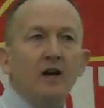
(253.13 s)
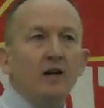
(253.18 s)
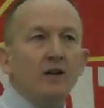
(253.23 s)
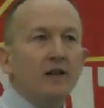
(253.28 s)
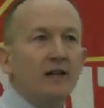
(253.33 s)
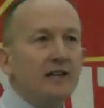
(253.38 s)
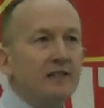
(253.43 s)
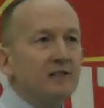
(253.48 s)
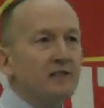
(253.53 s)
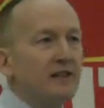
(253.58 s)

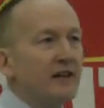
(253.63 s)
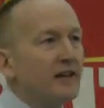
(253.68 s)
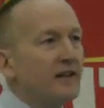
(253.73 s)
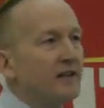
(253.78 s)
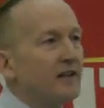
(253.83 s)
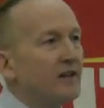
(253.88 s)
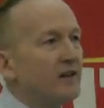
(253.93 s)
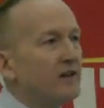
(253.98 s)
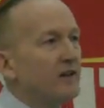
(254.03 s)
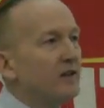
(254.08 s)
Last
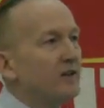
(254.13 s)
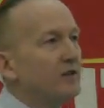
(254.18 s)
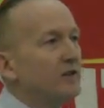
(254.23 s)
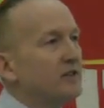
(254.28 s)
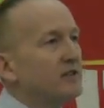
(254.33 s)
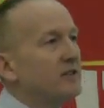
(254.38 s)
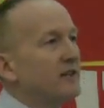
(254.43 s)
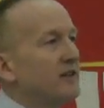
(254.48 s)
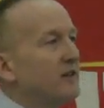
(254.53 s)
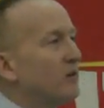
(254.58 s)
night, Karen
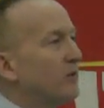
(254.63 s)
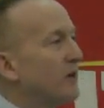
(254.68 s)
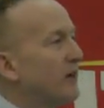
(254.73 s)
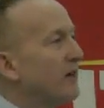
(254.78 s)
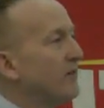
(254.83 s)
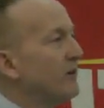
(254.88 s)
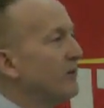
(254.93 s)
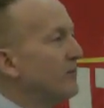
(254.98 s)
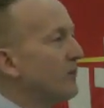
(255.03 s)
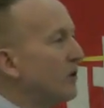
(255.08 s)
Lewis said that we
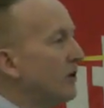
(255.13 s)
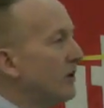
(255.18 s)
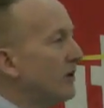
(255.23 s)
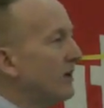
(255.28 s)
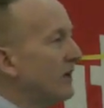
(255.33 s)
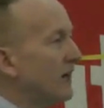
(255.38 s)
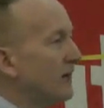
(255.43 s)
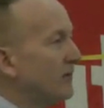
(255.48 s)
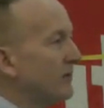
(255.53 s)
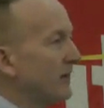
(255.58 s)
have a
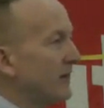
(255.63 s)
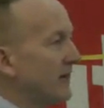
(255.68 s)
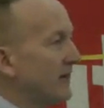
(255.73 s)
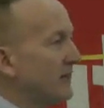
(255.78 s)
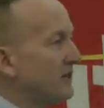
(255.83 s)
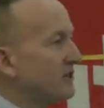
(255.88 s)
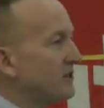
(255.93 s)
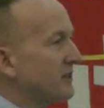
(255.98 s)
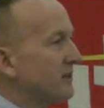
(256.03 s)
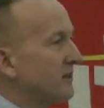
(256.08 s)
moral
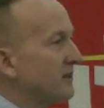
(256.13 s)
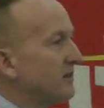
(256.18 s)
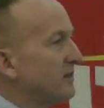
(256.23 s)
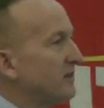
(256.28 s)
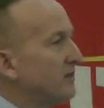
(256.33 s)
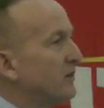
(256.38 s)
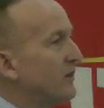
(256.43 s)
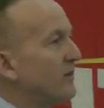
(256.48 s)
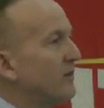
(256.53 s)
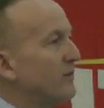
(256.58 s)
obligation.
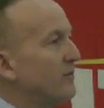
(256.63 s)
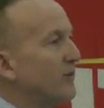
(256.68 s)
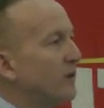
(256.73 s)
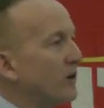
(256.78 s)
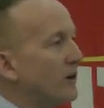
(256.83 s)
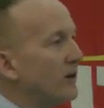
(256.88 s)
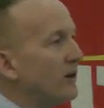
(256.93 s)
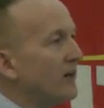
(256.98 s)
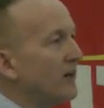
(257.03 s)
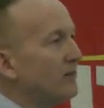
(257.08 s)
We have a
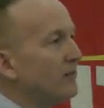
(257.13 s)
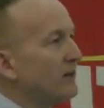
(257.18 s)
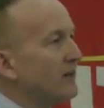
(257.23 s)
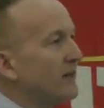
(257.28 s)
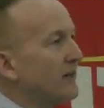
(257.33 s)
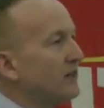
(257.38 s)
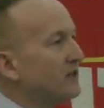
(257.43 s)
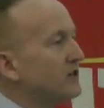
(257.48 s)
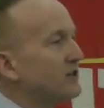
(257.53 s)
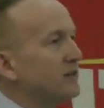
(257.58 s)
moral
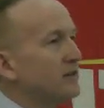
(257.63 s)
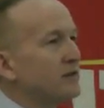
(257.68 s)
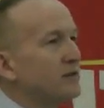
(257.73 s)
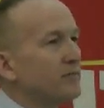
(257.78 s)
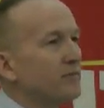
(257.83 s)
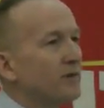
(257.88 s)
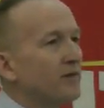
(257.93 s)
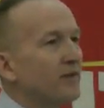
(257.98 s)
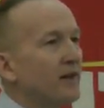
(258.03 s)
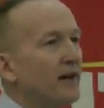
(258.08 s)
obligation to
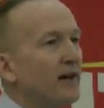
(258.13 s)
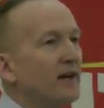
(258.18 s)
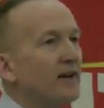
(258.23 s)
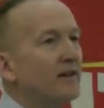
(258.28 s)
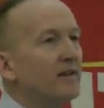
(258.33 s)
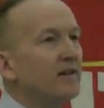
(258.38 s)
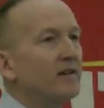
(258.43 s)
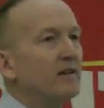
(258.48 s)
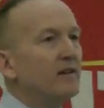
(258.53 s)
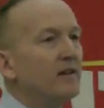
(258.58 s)

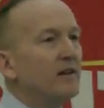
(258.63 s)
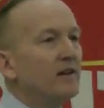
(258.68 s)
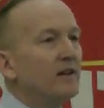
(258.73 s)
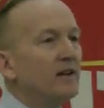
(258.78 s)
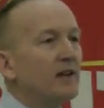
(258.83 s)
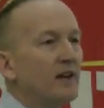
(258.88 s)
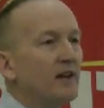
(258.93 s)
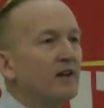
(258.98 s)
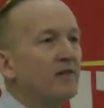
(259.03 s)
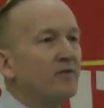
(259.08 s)
provide
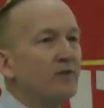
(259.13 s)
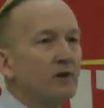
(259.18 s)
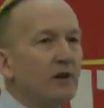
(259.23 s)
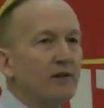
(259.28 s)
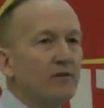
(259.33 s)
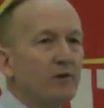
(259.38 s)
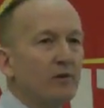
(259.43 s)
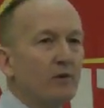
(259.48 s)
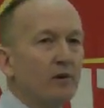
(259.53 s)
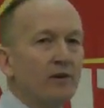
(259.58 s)
care for
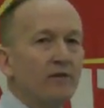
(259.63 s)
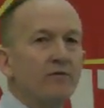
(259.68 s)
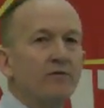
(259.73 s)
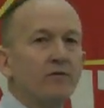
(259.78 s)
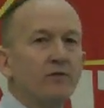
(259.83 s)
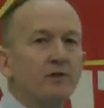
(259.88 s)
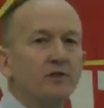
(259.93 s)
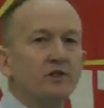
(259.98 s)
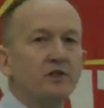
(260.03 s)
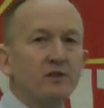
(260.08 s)
everyone,
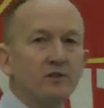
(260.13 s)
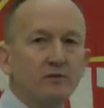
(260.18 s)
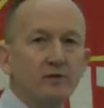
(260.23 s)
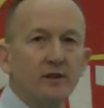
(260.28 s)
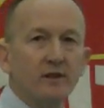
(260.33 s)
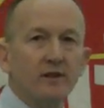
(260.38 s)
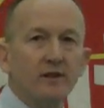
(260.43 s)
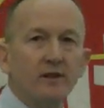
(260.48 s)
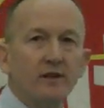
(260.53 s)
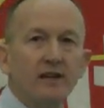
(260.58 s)
for
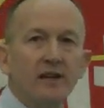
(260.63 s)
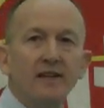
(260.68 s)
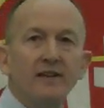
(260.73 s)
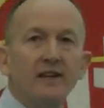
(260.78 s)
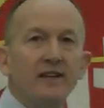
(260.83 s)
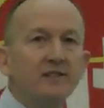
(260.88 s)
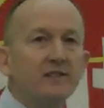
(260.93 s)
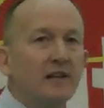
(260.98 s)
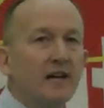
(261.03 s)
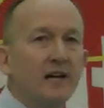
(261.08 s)
children. And
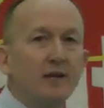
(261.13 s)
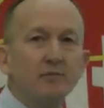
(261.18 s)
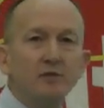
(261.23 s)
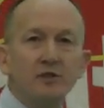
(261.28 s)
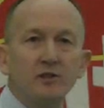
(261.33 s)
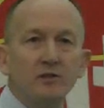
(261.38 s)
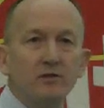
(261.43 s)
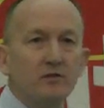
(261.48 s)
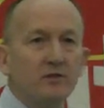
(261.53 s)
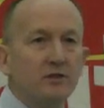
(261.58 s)
that's
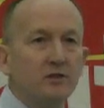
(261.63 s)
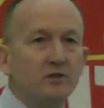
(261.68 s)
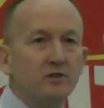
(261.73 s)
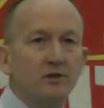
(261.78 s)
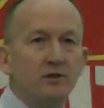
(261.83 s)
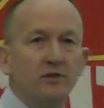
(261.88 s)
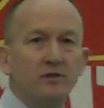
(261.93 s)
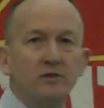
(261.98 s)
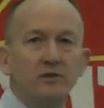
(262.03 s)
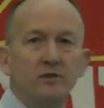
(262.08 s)
absolutely
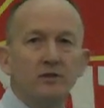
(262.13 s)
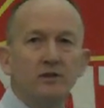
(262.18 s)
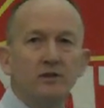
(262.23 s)
true.